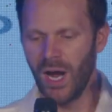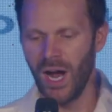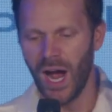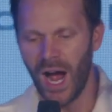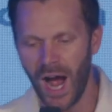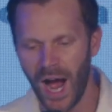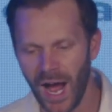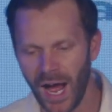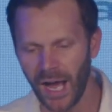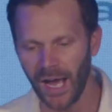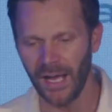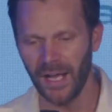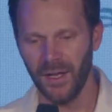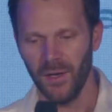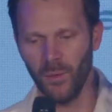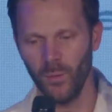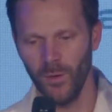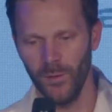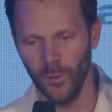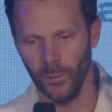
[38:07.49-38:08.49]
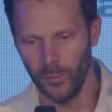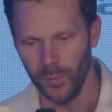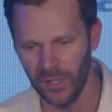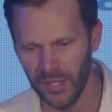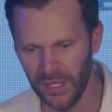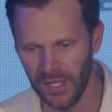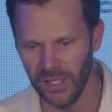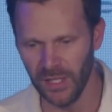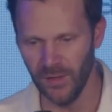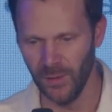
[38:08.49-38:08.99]
I will
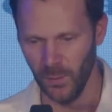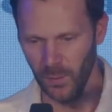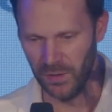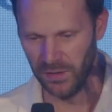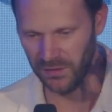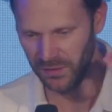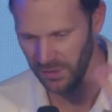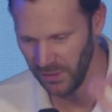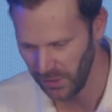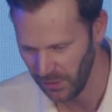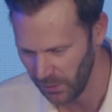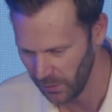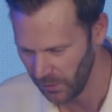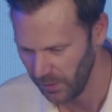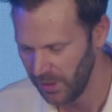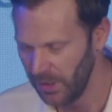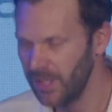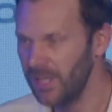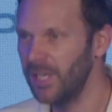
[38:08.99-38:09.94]
be with you.